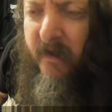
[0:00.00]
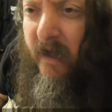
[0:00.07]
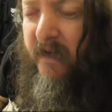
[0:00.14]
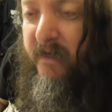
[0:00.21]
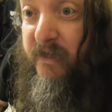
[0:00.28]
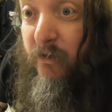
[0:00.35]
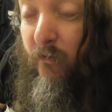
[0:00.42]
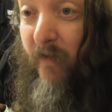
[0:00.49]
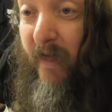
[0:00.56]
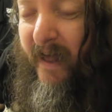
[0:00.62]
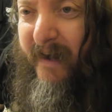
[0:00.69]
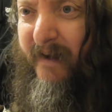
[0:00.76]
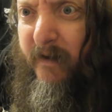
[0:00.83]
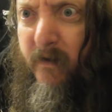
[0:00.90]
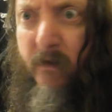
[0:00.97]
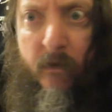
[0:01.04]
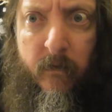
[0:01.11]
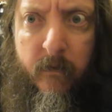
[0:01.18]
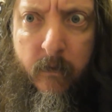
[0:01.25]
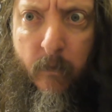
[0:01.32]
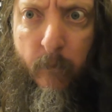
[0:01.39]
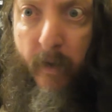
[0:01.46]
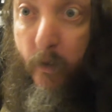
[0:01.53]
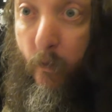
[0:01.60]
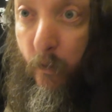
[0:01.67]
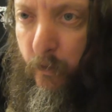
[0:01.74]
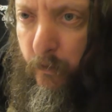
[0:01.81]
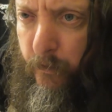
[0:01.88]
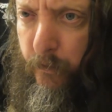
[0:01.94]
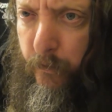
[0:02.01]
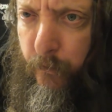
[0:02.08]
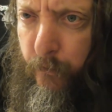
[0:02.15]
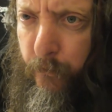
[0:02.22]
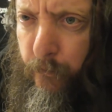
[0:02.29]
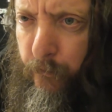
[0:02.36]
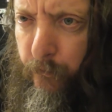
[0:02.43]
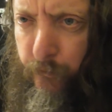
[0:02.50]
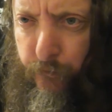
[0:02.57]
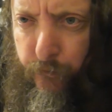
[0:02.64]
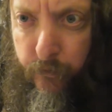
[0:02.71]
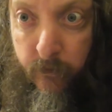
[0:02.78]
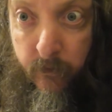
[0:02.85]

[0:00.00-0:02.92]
Until then, may all your news